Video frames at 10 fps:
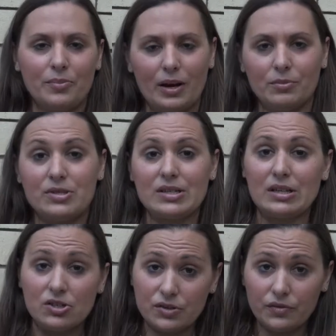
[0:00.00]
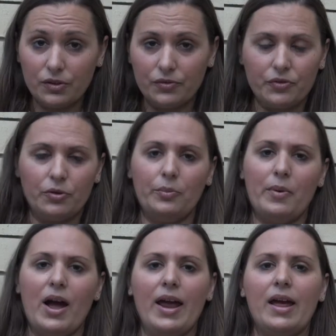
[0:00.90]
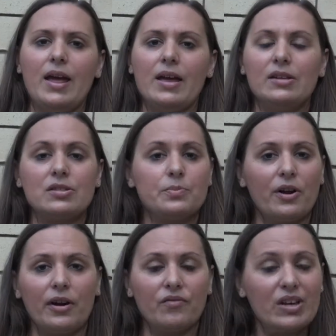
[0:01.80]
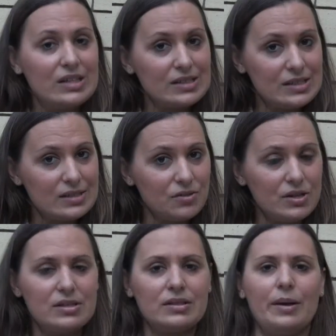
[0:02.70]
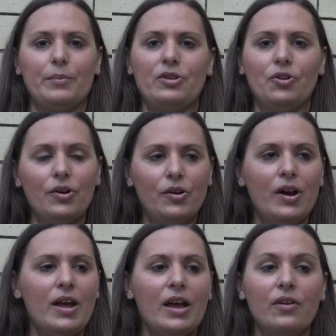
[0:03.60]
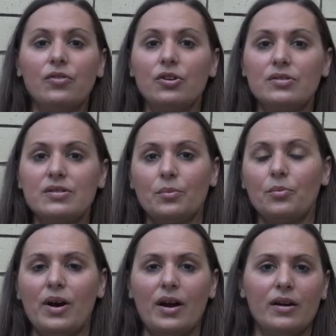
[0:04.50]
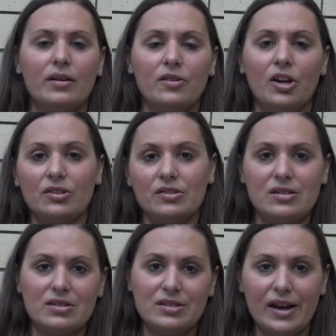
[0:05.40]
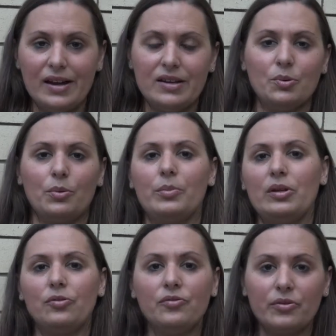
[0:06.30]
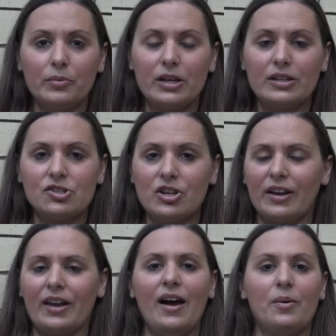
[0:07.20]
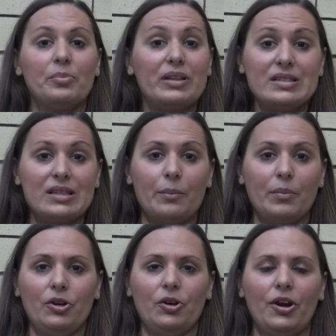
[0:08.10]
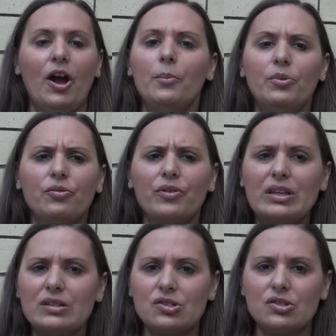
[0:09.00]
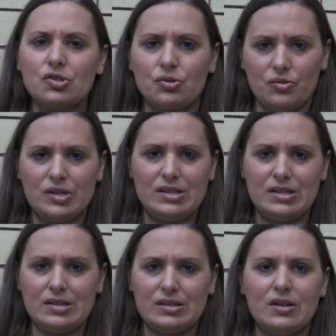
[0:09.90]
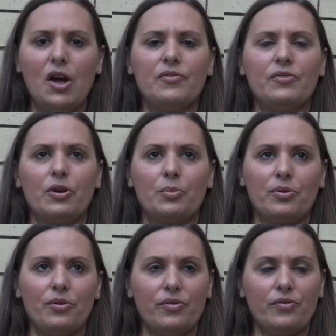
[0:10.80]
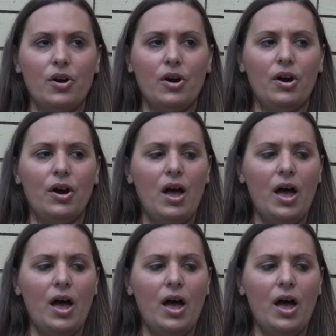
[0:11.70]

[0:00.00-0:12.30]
be able to interview for my Inspiring Vegan series, let me know. If you know somewhere that I could stay that would be good for me to check out, please let me know. I'm not really into the touristy stuff and I prefer